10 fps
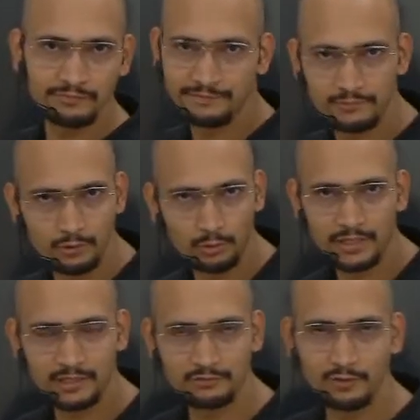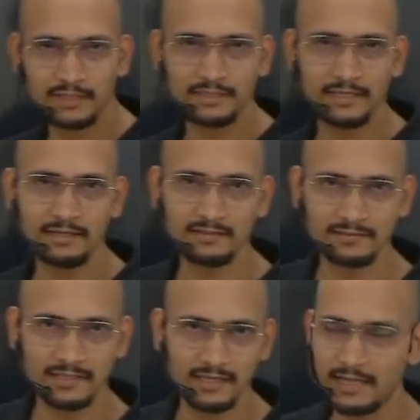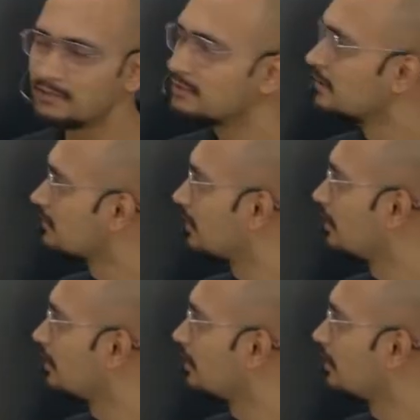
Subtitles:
No, it is only there in the second and third